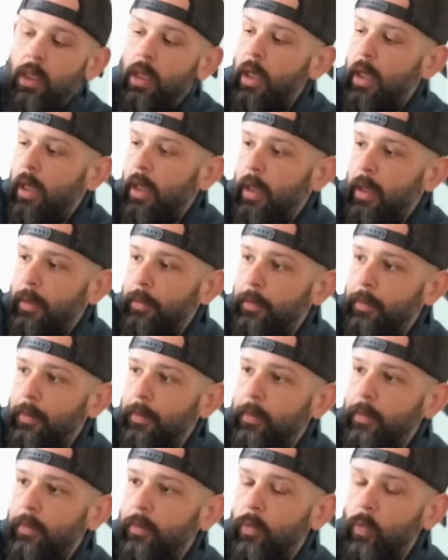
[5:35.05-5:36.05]

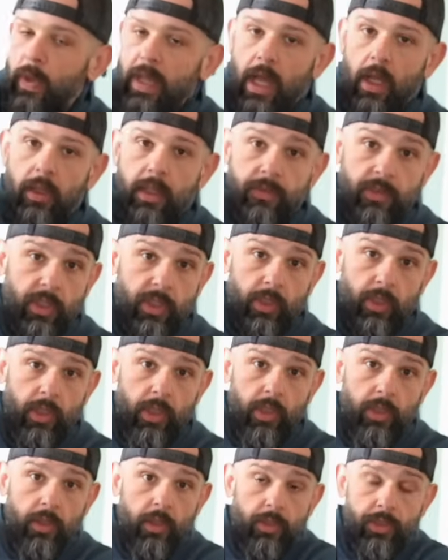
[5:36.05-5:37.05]
without lifting the
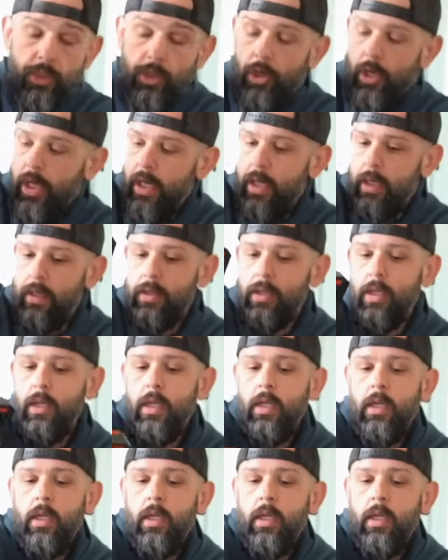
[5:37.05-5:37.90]
hood and losing your heat.